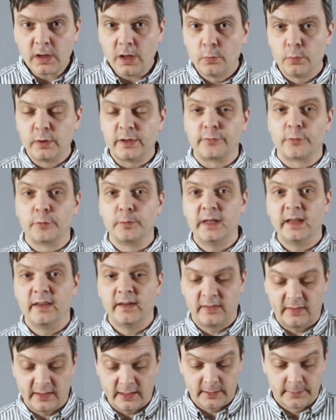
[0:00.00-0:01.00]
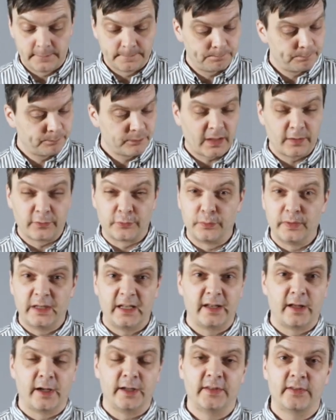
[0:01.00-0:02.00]
which for me this year was
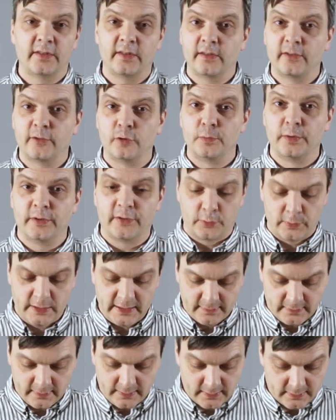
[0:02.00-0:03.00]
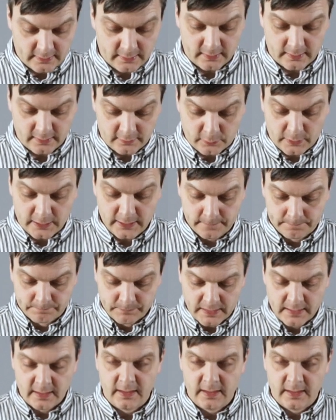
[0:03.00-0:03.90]
really nice, super sweet as well,